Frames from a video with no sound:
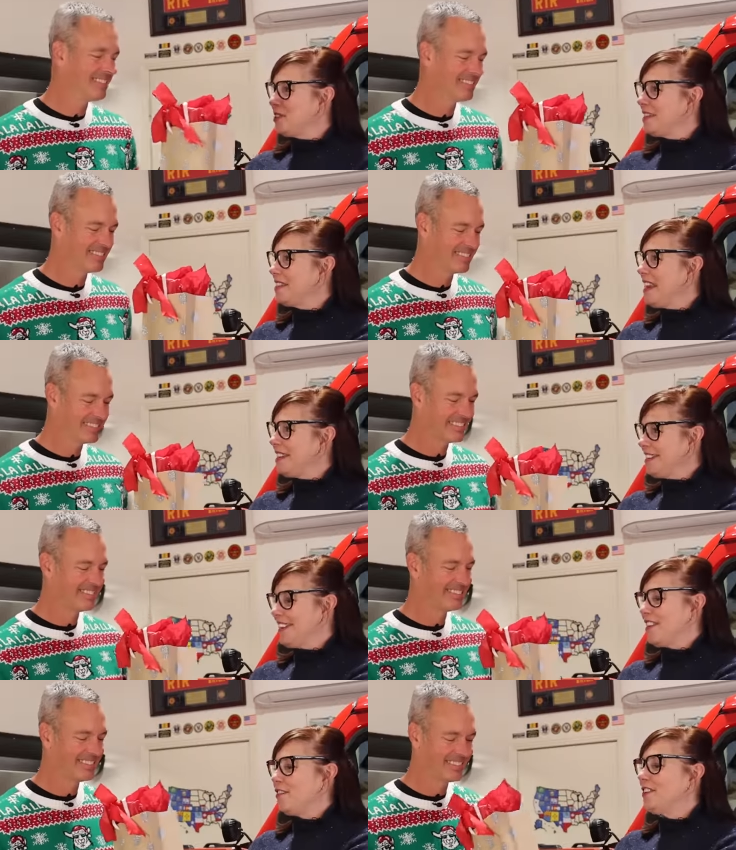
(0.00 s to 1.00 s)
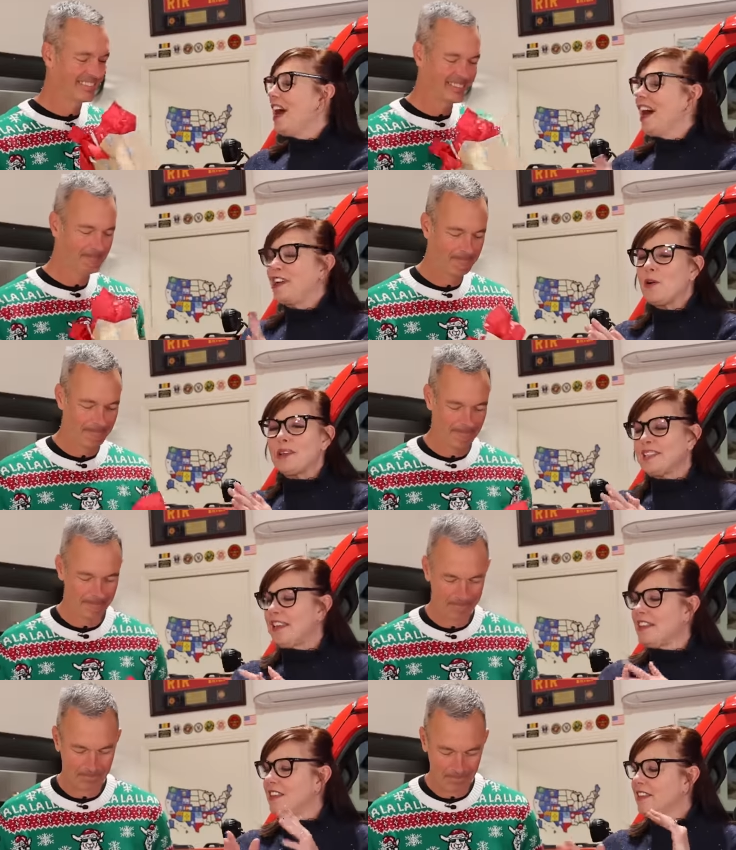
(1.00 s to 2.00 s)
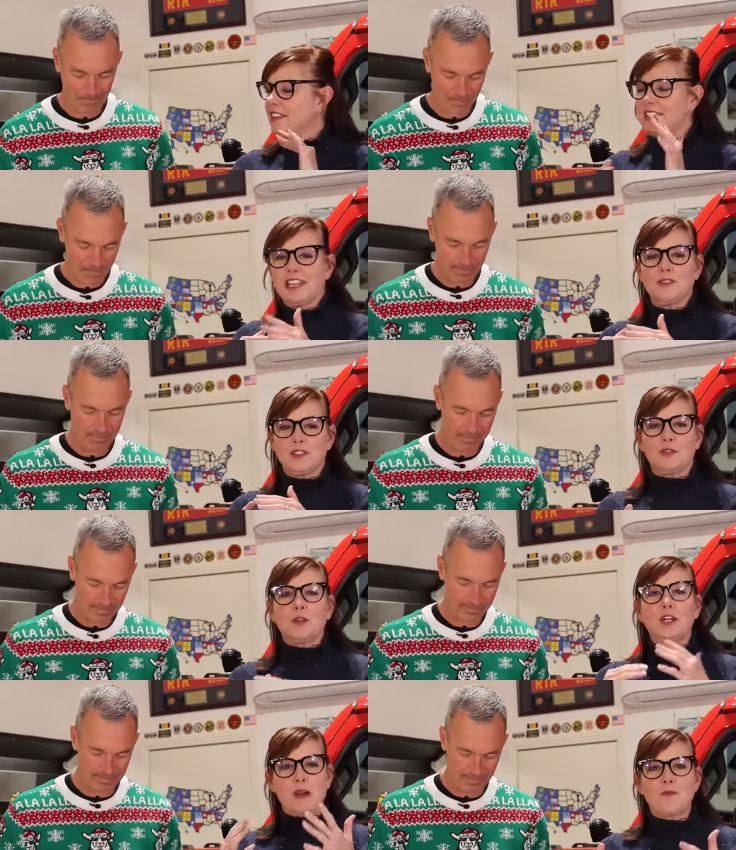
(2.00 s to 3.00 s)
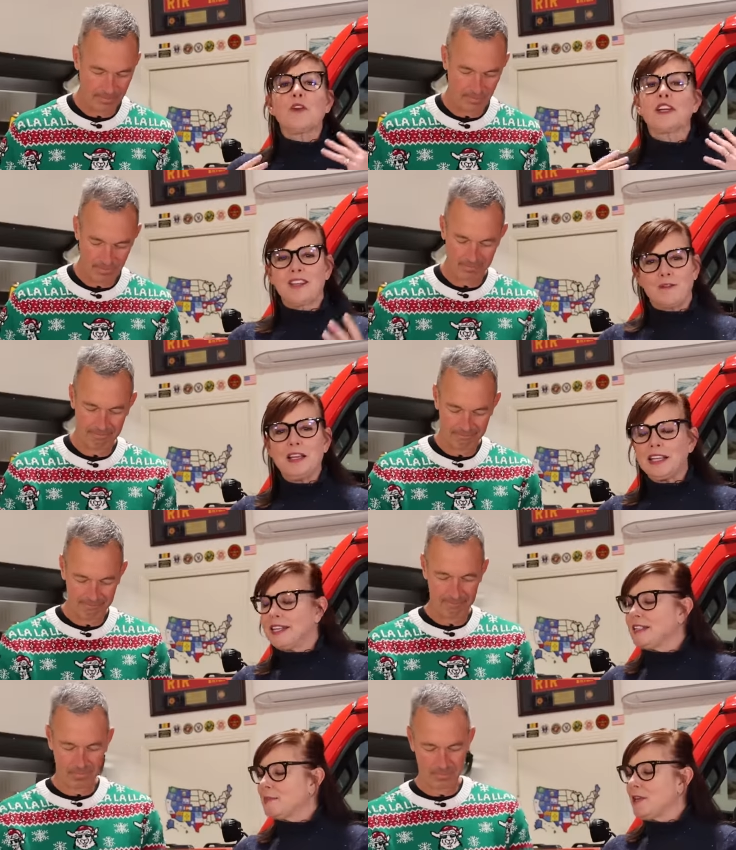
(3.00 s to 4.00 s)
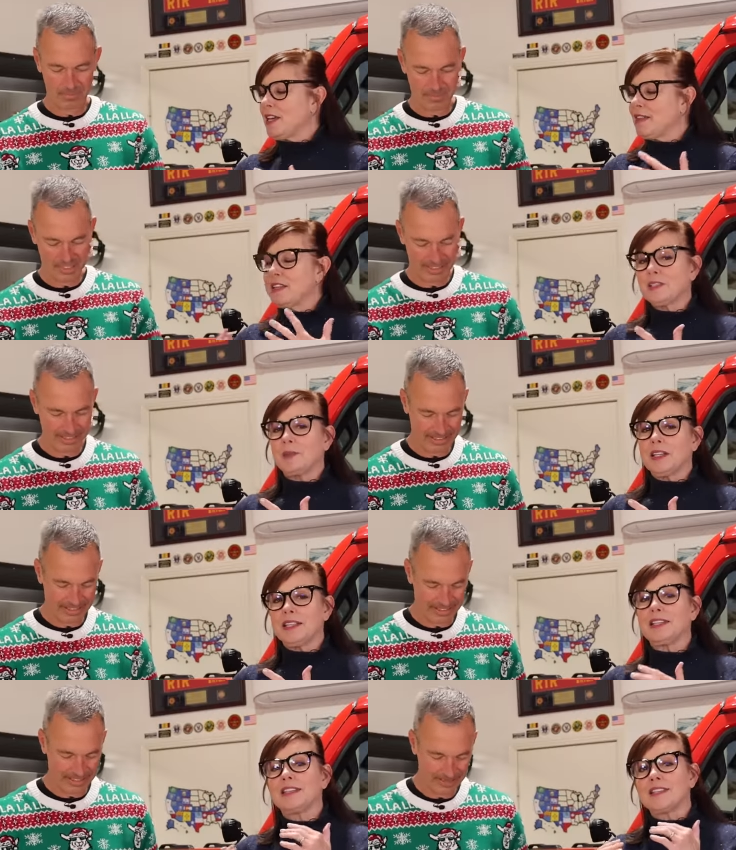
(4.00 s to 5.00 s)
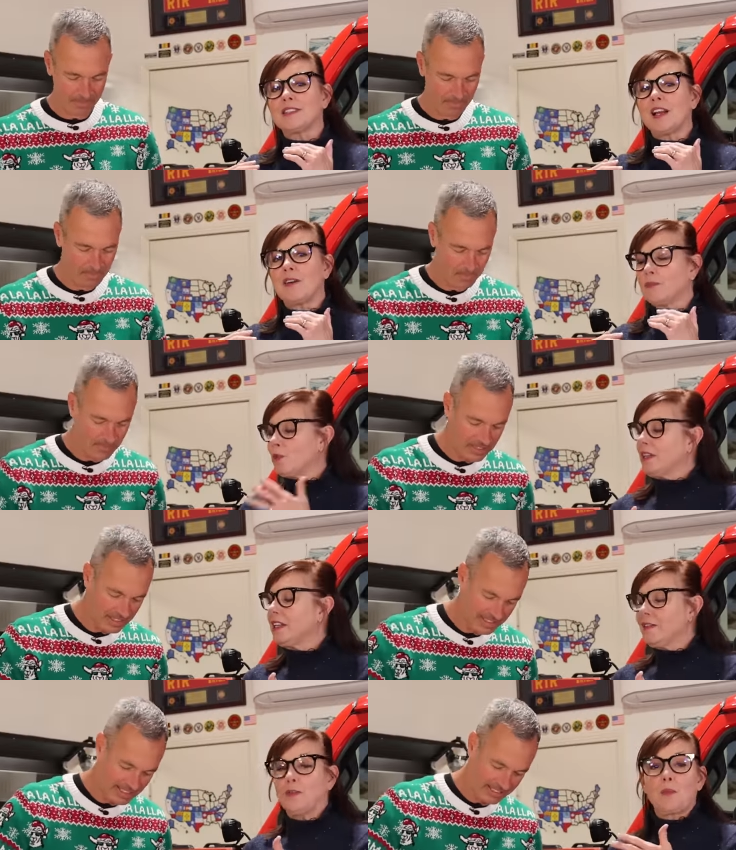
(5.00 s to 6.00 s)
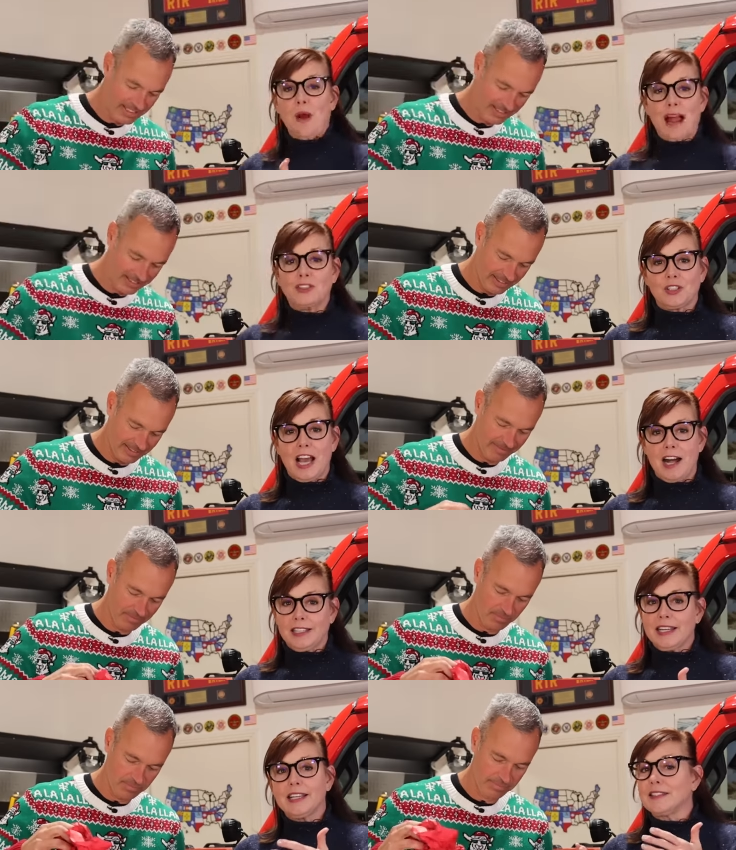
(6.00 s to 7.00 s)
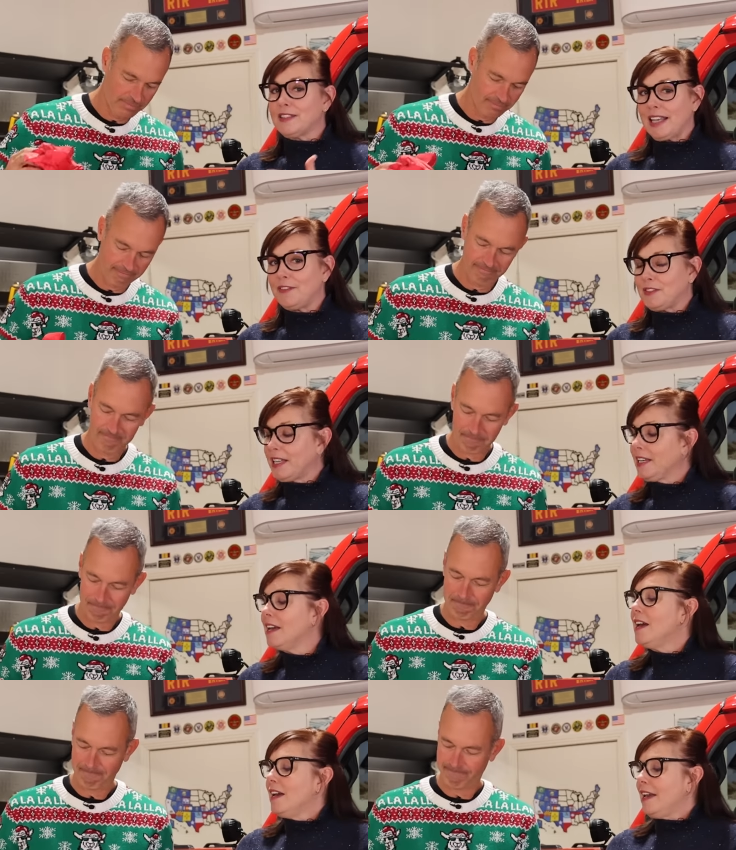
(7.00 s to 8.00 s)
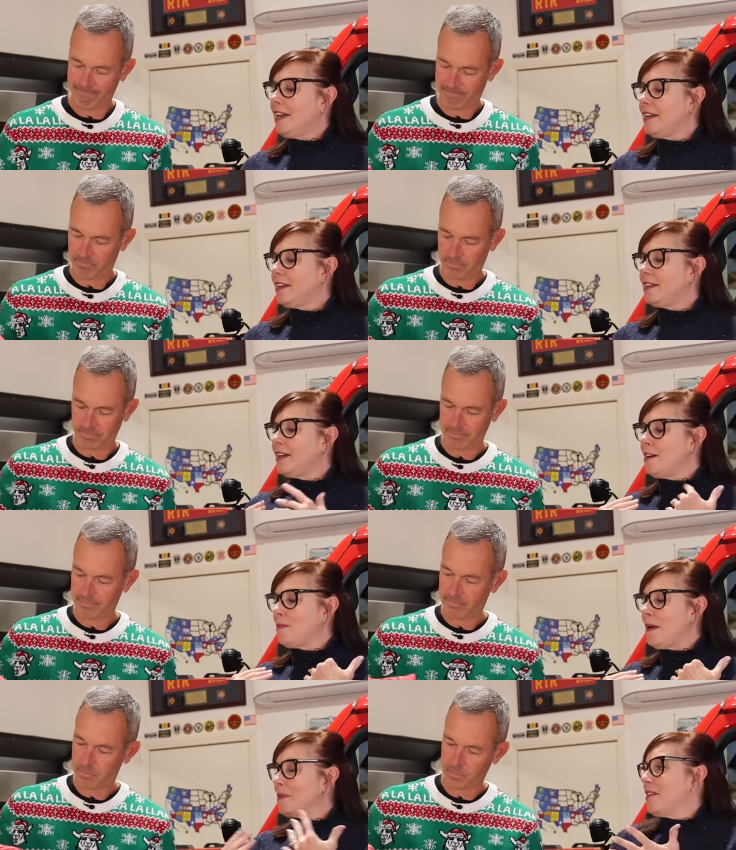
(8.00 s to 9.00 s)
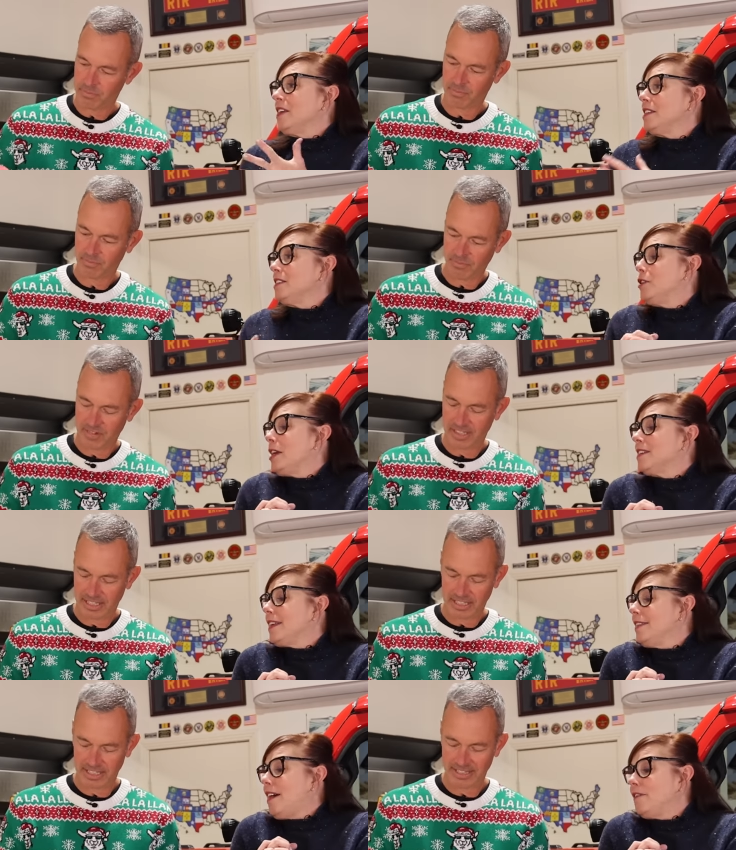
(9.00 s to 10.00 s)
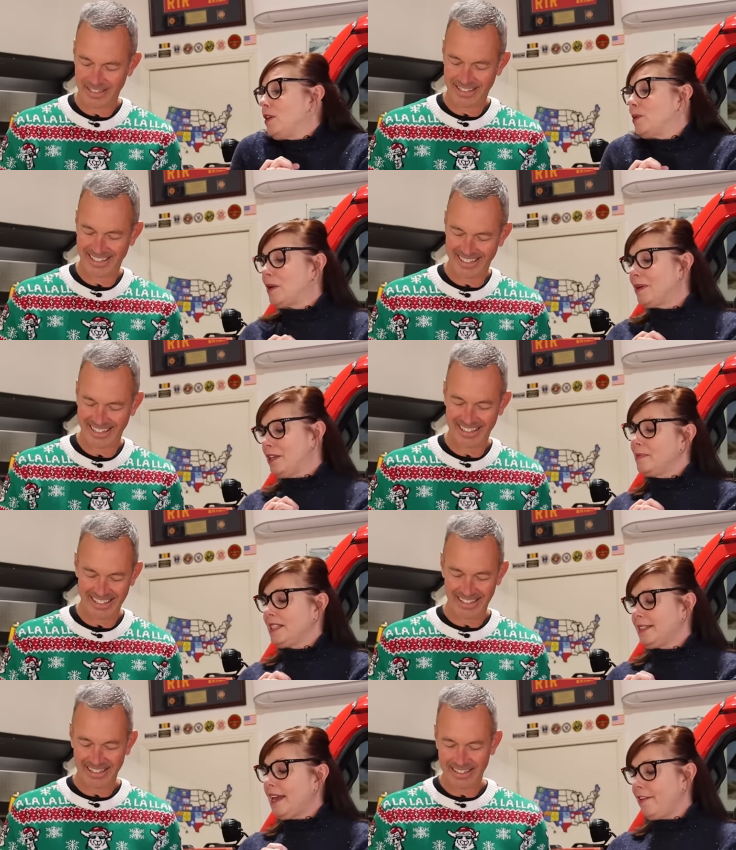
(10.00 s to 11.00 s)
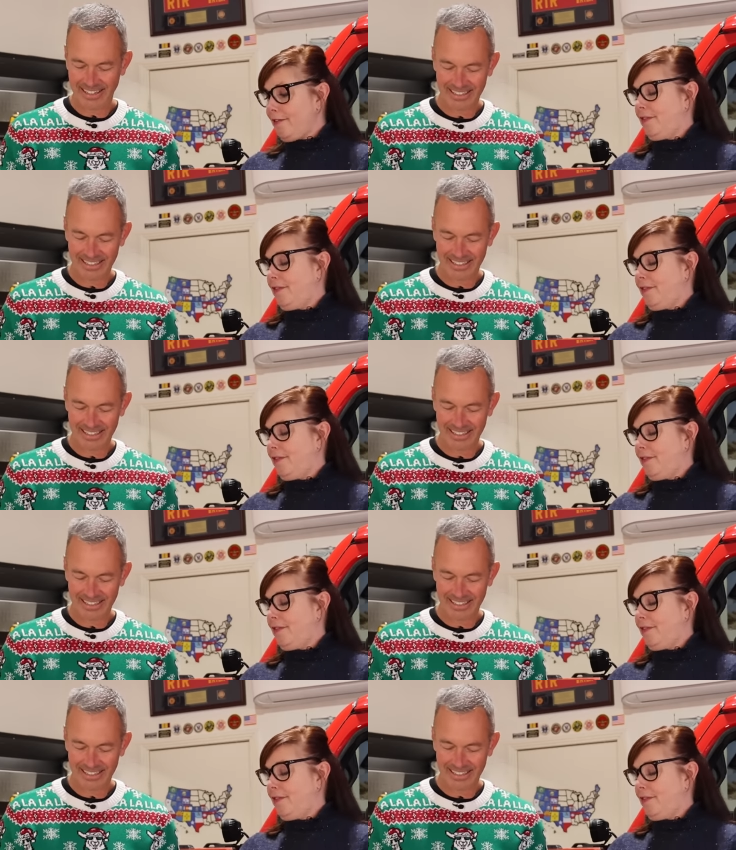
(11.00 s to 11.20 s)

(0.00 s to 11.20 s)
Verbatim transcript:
Speaker 1: so this next gift, I know we said that these gifts are for comfort and convenience, but this one is really for practicality and safety. And um, I'm giving it to you because I love you and I want you to be safe.